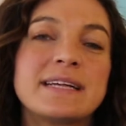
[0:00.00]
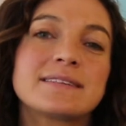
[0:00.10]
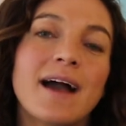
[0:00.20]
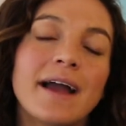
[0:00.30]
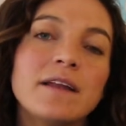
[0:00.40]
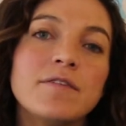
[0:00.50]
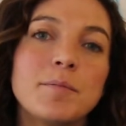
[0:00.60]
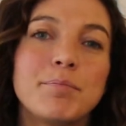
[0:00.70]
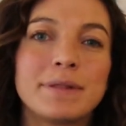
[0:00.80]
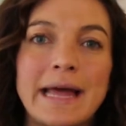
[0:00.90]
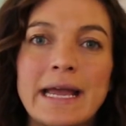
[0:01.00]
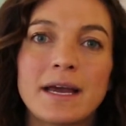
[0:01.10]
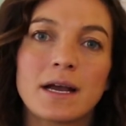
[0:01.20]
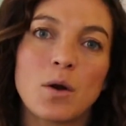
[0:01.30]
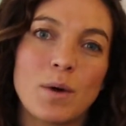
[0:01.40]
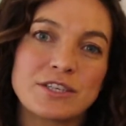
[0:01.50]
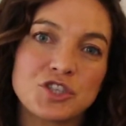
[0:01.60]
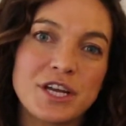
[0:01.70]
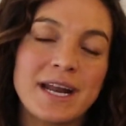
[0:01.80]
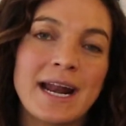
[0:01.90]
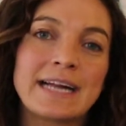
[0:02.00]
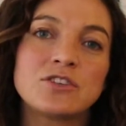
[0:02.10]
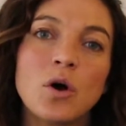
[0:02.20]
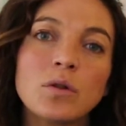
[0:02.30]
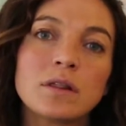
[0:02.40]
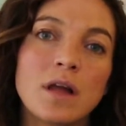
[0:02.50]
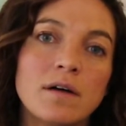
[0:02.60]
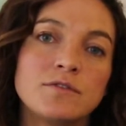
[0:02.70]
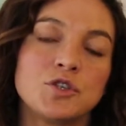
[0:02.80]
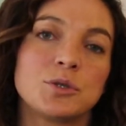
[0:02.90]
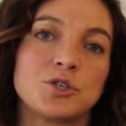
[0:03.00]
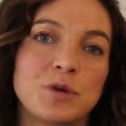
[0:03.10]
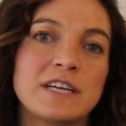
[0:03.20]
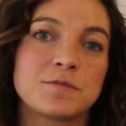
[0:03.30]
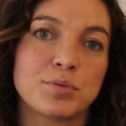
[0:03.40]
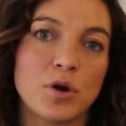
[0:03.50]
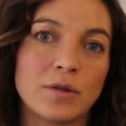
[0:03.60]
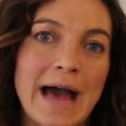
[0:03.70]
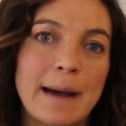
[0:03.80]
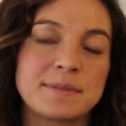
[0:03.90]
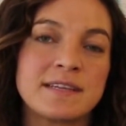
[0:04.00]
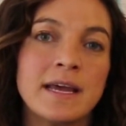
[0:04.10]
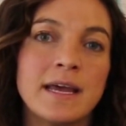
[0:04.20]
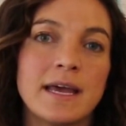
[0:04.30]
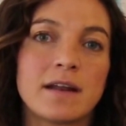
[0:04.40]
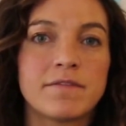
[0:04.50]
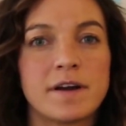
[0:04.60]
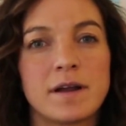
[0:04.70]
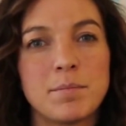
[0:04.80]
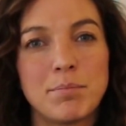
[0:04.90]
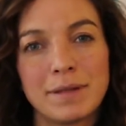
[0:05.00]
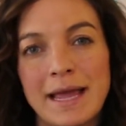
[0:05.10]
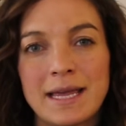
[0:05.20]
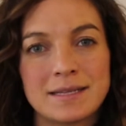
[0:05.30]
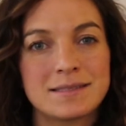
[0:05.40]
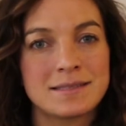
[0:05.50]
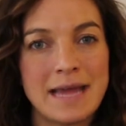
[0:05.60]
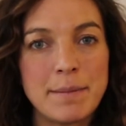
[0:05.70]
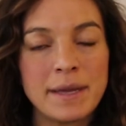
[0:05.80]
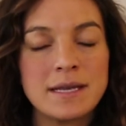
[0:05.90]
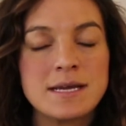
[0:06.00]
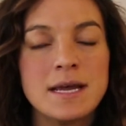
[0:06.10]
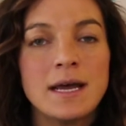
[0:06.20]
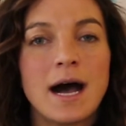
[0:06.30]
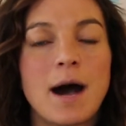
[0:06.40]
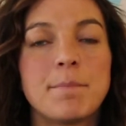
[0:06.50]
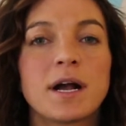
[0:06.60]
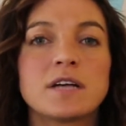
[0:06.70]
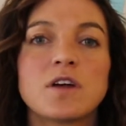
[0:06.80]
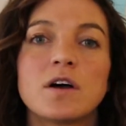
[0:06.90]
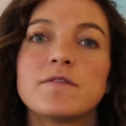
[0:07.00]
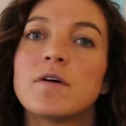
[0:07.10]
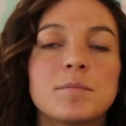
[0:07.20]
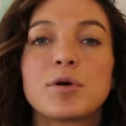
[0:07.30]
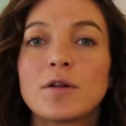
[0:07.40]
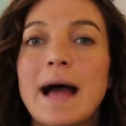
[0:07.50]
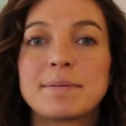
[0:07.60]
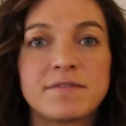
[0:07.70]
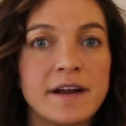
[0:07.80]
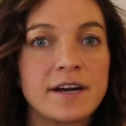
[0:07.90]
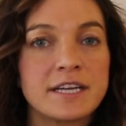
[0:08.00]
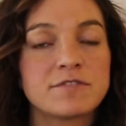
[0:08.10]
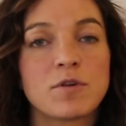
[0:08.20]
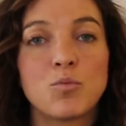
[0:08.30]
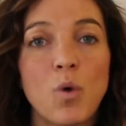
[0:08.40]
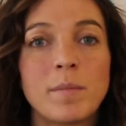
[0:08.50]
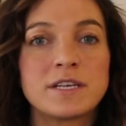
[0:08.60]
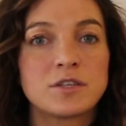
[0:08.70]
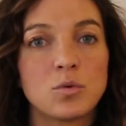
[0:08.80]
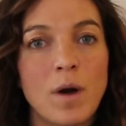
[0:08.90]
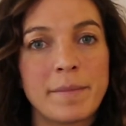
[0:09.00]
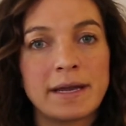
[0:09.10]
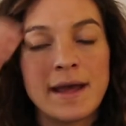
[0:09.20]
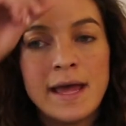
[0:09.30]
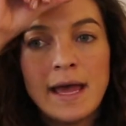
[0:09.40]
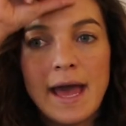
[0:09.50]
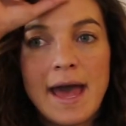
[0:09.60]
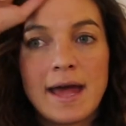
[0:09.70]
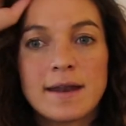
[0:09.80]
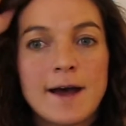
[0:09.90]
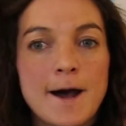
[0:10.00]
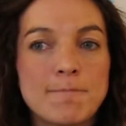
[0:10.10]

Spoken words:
it's kind of a blanket question, and I don't love to address prolapse in a very blanket statement because prolapse varies from woman to woman, and